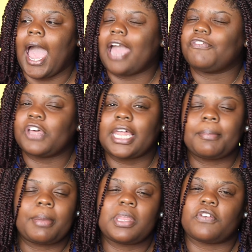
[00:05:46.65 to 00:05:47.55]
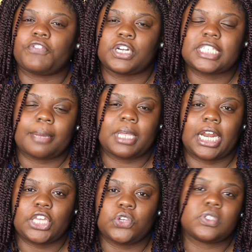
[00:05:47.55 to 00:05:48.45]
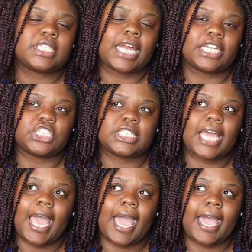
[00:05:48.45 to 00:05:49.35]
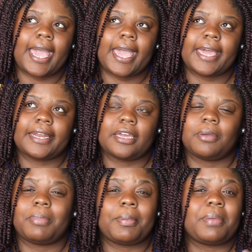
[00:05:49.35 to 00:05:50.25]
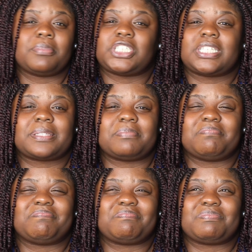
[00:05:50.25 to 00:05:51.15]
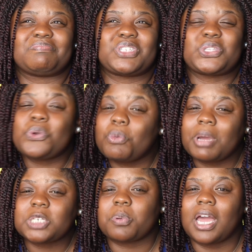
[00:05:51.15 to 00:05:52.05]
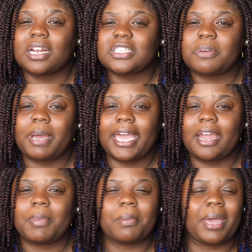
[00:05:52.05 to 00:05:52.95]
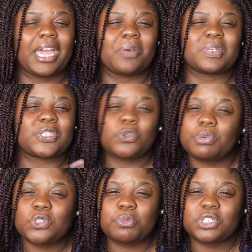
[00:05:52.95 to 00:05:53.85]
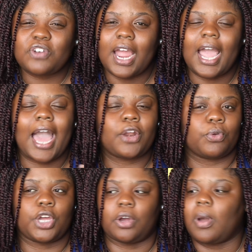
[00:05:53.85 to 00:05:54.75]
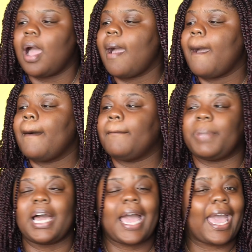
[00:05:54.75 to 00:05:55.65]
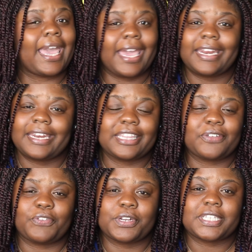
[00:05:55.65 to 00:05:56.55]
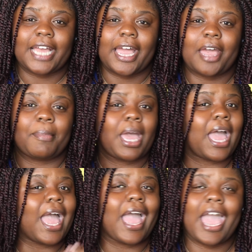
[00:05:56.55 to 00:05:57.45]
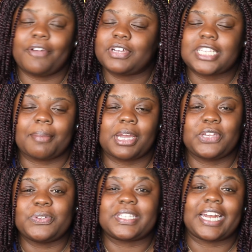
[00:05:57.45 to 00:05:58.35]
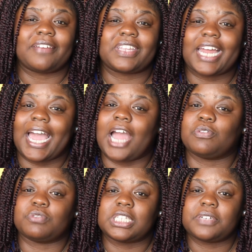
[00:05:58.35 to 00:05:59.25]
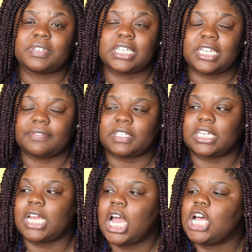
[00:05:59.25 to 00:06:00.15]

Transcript: I feel like maybe the first time that I used it, I just had maybe just too much product on my hair. Maybe my hair was super, super dry. I don't know. But I hated it the first time. Every time I used it after that, I really, really loved it.